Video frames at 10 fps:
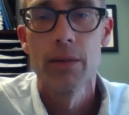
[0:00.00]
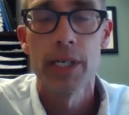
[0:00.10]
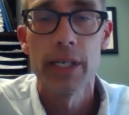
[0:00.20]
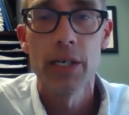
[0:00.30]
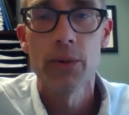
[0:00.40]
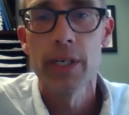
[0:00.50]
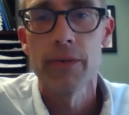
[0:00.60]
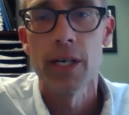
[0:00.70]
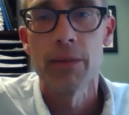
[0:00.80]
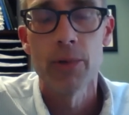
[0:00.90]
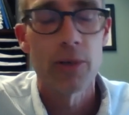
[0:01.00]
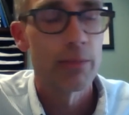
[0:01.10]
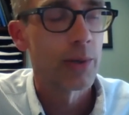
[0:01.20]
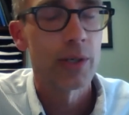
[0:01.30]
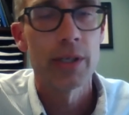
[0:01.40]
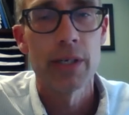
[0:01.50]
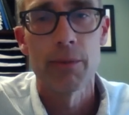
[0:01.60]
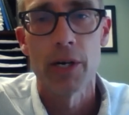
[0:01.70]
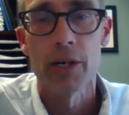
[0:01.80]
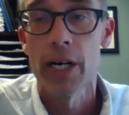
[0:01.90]
but equally, if not more importantly,
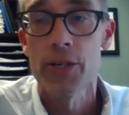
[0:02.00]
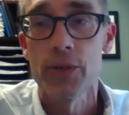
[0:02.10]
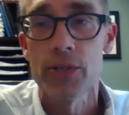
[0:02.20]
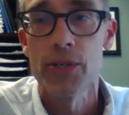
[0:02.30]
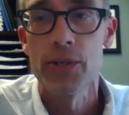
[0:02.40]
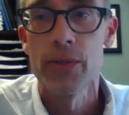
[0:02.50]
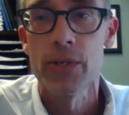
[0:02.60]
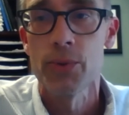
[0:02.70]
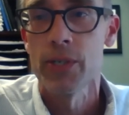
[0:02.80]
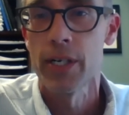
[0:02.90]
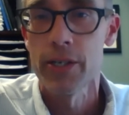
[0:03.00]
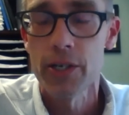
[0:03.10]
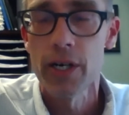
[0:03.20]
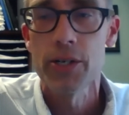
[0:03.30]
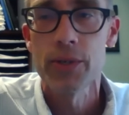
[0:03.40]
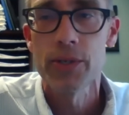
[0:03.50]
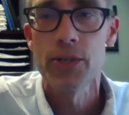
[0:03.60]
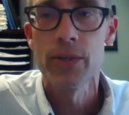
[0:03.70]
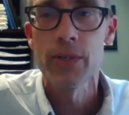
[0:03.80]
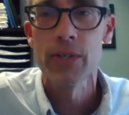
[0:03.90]
from our graduate students as well as undergraduate
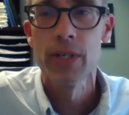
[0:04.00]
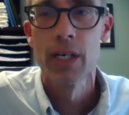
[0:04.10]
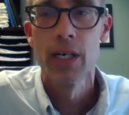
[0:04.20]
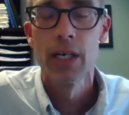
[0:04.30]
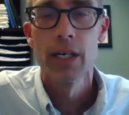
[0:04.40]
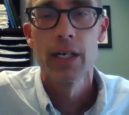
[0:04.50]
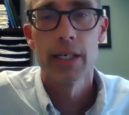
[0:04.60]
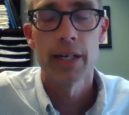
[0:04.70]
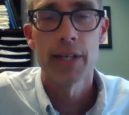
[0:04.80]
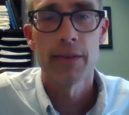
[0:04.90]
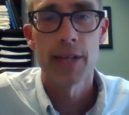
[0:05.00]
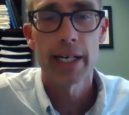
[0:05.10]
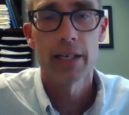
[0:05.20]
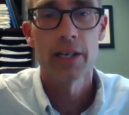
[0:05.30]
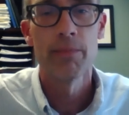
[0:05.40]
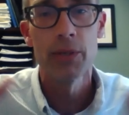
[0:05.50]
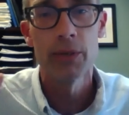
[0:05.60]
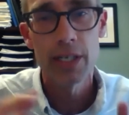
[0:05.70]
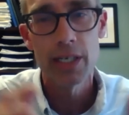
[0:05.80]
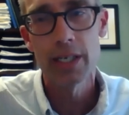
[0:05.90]
students. And I think that
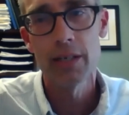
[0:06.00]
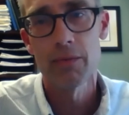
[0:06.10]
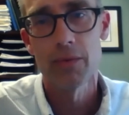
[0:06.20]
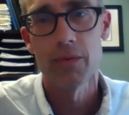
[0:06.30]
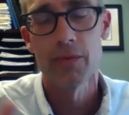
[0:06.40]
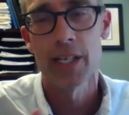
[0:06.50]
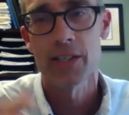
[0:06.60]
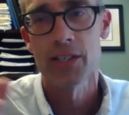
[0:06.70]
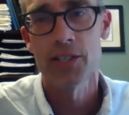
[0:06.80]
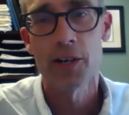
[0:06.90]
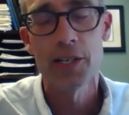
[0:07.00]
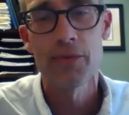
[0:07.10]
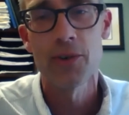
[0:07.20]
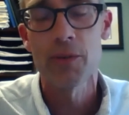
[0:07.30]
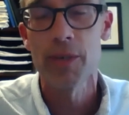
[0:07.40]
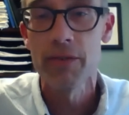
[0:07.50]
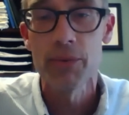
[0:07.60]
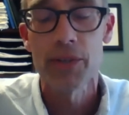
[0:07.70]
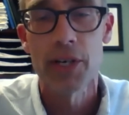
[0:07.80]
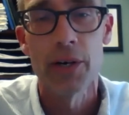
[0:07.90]
community that started to form, even
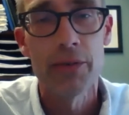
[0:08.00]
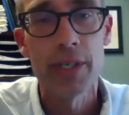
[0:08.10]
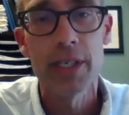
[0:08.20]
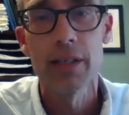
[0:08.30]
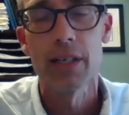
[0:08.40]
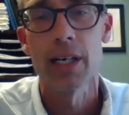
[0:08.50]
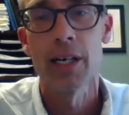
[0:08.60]
with COVID,